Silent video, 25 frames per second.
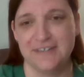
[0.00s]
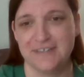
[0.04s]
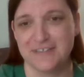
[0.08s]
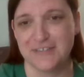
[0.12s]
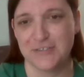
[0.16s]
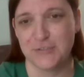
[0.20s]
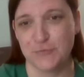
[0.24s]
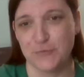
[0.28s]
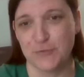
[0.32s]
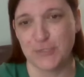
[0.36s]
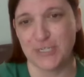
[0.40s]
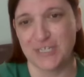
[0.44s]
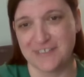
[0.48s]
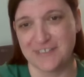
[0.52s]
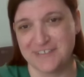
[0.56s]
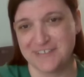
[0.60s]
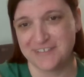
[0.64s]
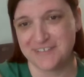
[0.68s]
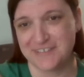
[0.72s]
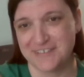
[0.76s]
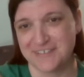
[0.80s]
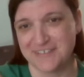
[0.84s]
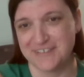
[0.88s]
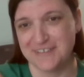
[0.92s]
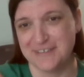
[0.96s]
the
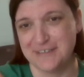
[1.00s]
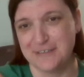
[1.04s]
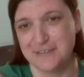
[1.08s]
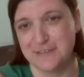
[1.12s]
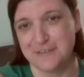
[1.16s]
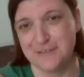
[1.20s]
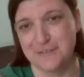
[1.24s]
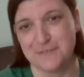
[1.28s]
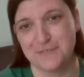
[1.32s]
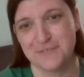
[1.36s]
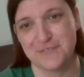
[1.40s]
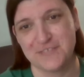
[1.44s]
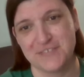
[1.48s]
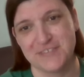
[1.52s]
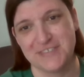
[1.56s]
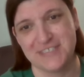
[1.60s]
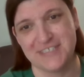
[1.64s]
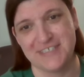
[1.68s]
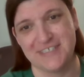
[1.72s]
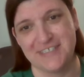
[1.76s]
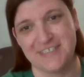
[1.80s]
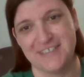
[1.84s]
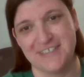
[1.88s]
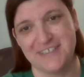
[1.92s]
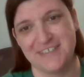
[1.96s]
rest of
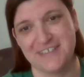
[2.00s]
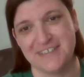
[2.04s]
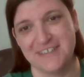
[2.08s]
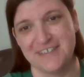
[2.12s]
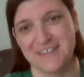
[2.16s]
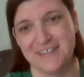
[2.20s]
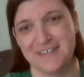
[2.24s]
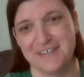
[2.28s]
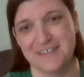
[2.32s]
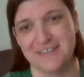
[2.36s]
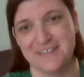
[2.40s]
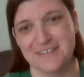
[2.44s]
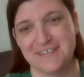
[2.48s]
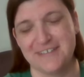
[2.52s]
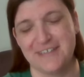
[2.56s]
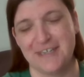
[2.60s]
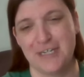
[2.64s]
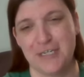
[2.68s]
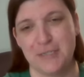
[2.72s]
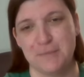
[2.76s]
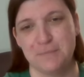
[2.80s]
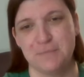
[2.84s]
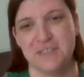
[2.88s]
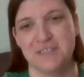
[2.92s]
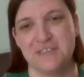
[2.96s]
the
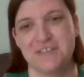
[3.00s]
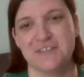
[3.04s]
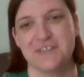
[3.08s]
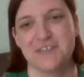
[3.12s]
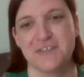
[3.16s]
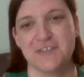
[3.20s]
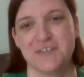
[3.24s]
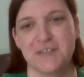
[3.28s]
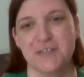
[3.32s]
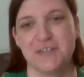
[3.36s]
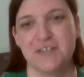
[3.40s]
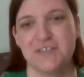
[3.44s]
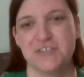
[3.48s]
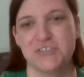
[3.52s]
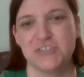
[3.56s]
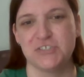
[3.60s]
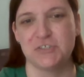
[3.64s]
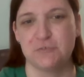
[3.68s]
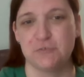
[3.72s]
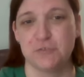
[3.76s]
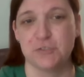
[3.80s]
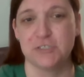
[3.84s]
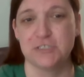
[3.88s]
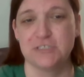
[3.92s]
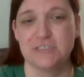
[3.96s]
time until the
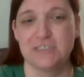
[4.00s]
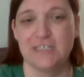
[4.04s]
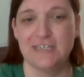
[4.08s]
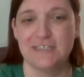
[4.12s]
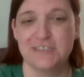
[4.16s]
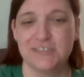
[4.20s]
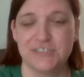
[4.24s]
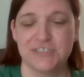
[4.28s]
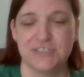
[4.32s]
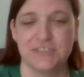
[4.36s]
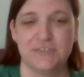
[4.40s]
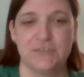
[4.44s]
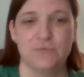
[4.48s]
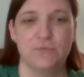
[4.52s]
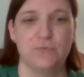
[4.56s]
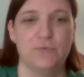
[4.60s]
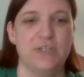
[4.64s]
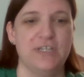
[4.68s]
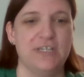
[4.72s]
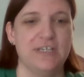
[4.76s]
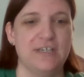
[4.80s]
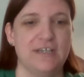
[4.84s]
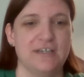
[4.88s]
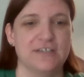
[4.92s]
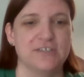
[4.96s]
general election,
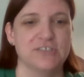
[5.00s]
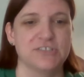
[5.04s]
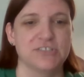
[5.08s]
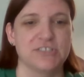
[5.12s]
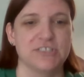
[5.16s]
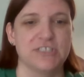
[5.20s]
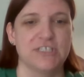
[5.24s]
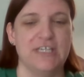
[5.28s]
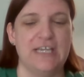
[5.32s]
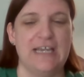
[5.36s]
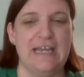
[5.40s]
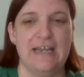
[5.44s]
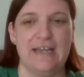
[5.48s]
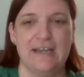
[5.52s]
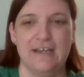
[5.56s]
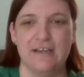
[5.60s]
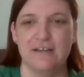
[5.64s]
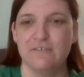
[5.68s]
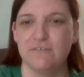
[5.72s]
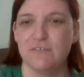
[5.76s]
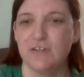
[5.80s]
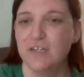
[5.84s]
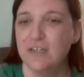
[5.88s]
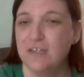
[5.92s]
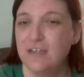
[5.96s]
we actually
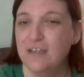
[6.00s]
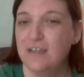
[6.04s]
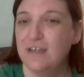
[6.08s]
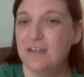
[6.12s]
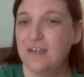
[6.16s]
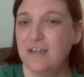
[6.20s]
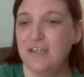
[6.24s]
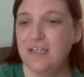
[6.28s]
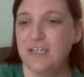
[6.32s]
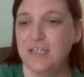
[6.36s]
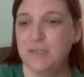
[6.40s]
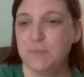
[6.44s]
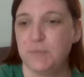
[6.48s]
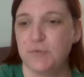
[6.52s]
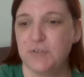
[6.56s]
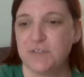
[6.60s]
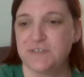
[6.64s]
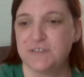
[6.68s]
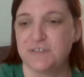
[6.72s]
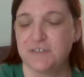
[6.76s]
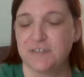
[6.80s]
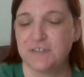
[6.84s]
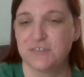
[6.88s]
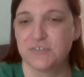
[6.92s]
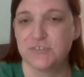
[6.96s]
have a
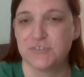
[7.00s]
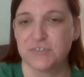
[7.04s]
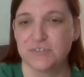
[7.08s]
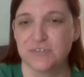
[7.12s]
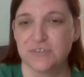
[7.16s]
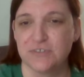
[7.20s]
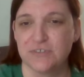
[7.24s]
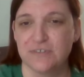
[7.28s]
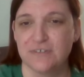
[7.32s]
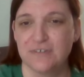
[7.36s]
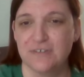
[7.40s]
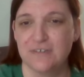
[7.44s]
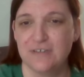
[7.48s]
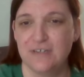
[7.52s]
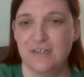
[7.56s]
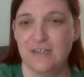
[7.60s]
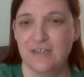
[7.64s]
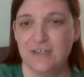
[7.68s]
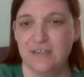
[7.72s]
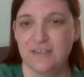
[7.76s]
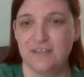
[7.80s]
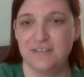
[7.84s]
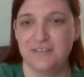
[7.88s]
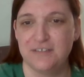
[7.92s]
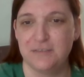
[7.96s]
presidential
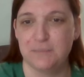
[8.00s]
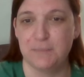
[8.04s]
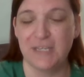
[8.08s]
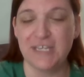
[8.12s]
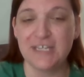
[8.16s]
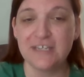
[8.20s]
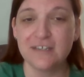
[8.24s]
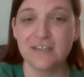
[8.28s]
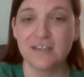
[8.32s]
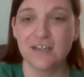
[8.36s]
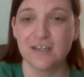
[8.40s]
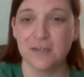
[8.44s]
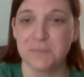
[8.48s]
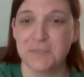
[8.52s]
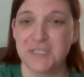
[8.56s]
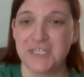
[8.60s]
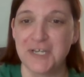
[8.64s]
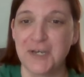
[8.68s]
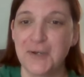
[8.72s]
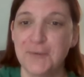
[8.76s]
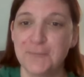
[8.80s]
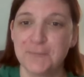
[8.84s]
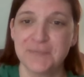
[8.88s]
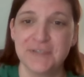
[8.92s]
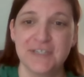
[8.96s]
debate coming
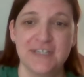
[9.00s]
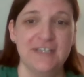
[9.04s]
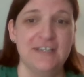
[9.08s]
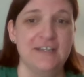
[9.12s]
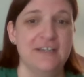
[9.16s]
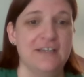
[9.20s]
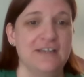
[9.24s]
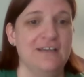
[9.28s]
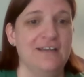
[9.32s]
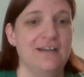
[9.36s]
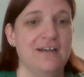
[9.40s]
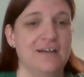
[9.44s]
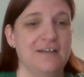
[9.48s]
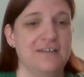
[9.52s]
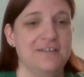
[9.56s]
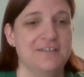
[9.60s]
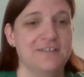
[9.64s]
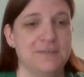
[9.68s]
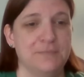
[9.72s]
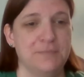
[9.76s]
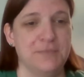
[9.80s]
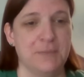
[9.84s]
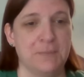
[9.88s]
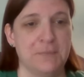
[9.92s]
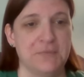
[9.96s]
up
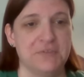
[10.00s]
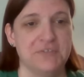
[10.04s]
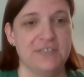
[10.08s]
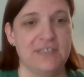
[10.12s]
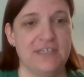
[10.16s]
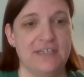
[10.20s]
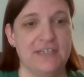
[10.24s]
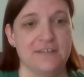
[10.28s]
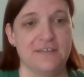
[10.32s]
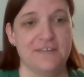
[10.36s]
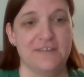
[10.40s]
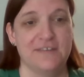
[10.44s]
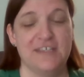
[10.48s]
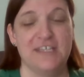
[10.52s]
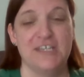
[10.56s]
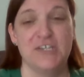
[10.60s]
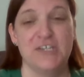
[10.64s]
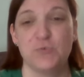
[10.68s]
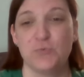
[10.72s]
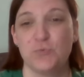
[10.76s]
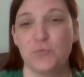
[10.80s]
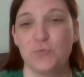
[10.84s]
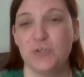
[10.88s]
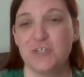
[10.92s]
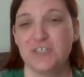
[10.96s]
September 10th.
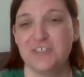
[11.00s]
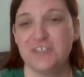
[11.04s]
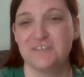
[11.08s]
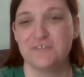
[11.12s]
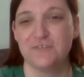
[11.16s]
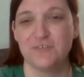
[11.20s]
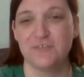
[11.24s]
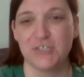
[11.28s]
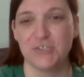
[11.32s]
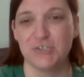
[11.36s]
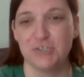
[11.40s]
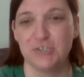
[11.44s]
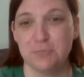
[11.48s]
It was very